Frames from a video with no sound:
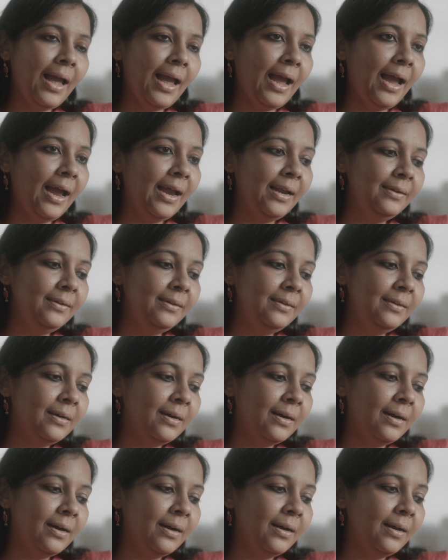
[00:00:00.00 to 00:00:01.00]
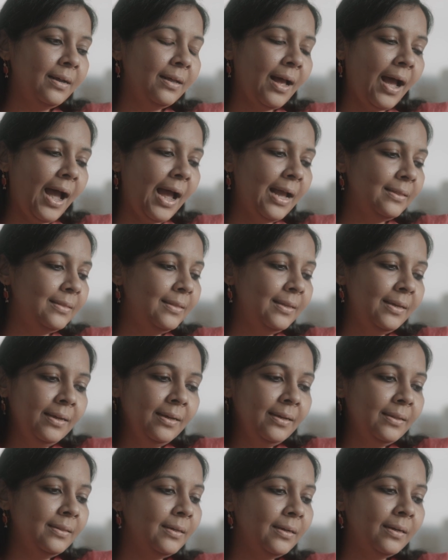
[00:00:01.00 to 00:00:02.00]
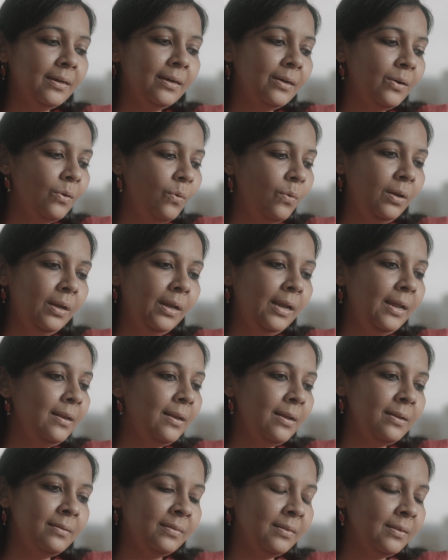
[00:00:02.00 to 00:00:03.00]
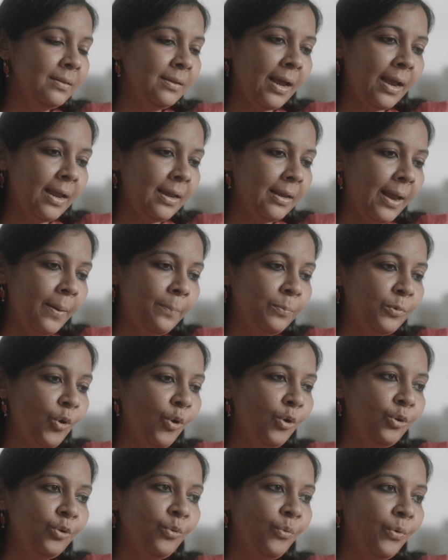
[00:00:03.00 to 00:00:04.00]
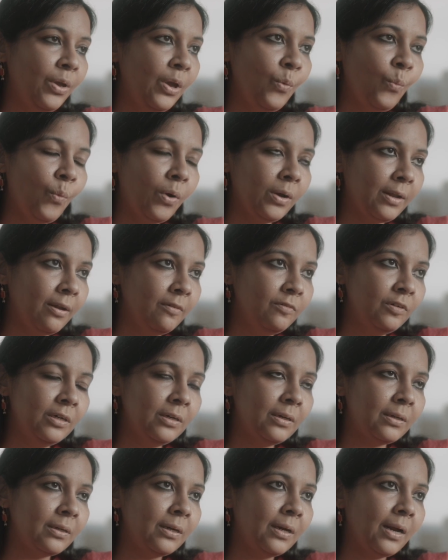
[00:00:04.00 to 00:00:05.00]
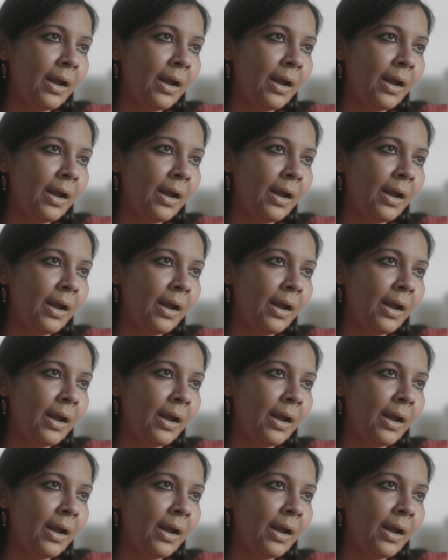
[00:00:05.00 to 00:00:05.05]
and I think the only reason I kept on doing whatever